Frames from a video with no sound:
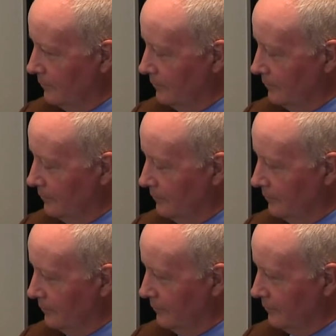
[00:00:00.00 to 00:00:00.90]

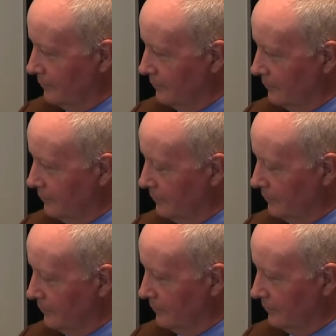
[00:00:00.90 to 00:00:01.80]

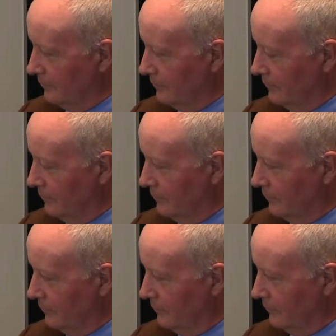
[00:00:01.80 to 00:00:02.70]

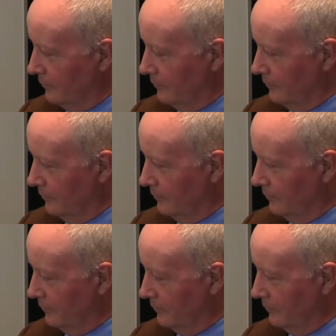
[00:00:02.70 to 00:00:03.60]

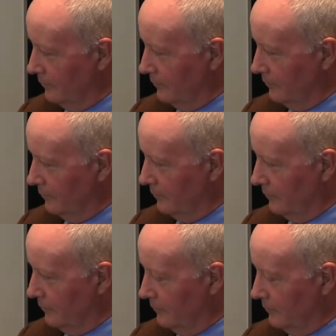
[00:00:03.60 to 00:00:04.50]

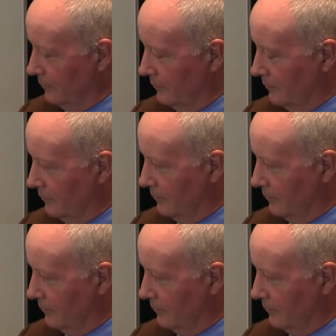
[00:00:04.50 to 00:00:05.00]
(silent)